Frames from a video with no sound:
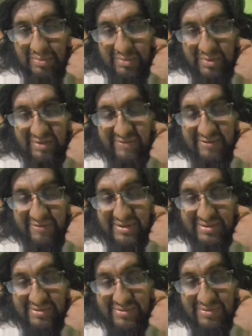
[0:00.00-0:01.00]
But if you
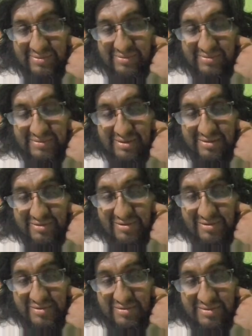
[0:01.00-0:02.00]
want to go to the
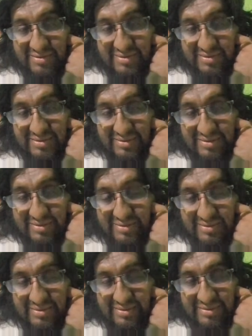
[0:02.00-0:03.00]
core,
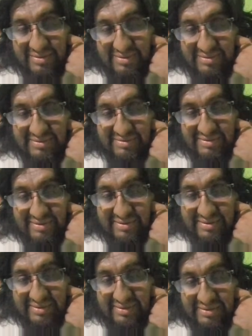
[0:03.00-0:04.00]
this is
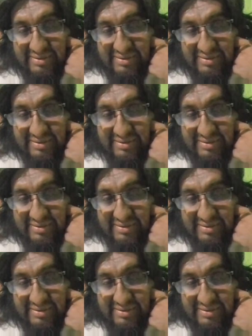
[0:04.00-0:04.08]
the